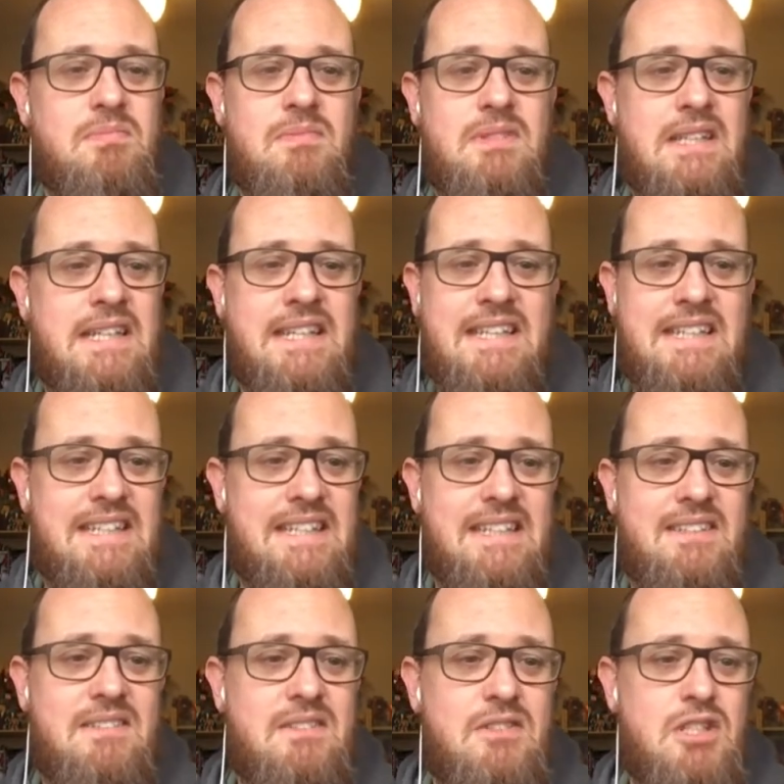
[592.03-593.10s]
I
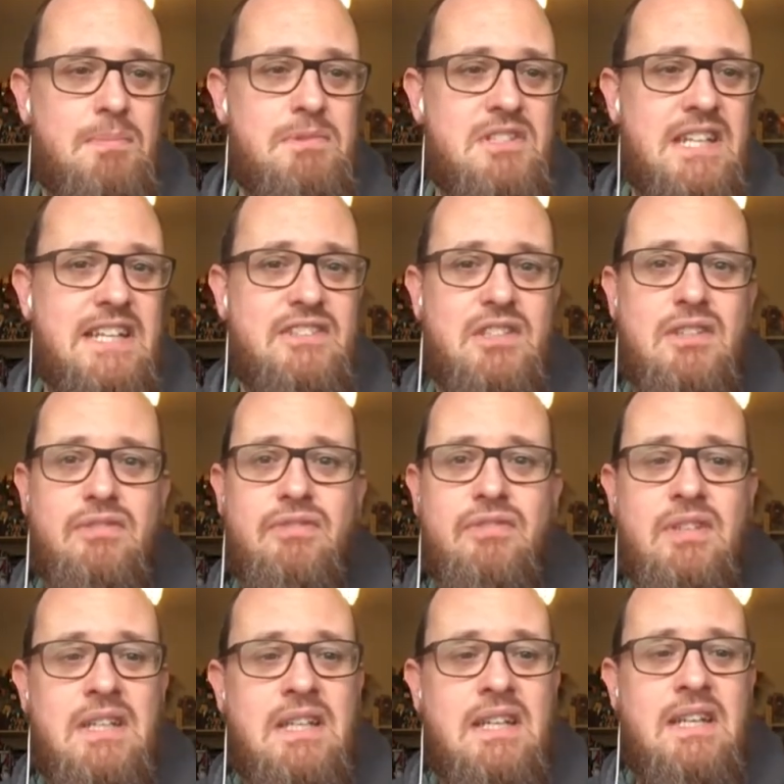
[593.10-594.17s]
chopped his legs off,
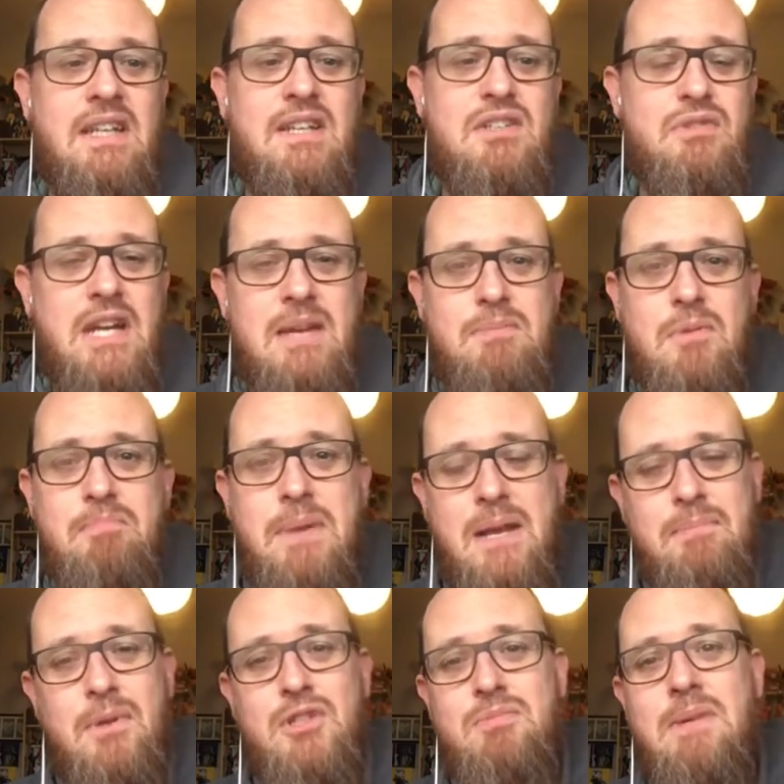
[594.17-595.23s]
tried to put
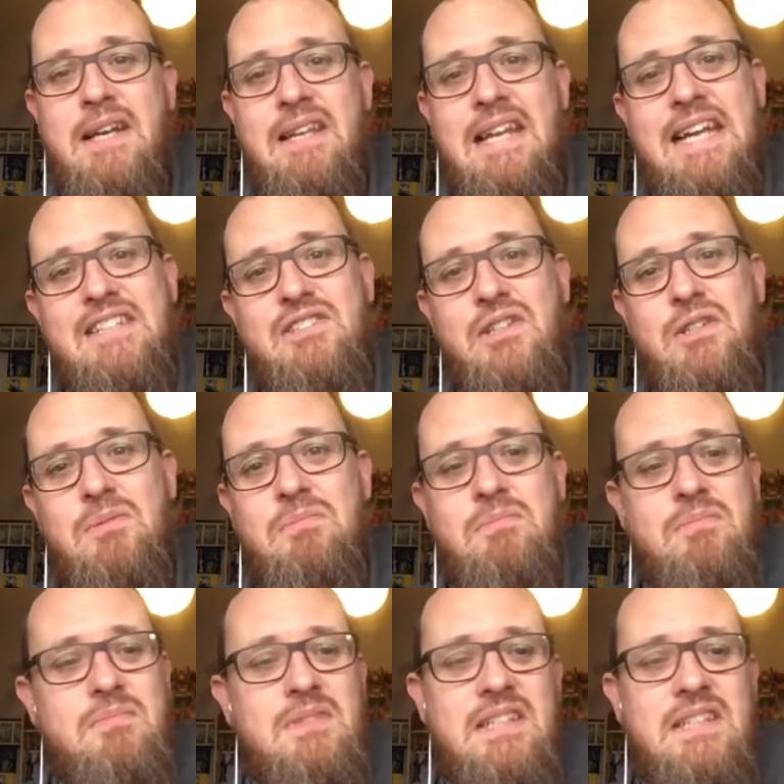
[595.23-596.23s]
big boss man legs on him,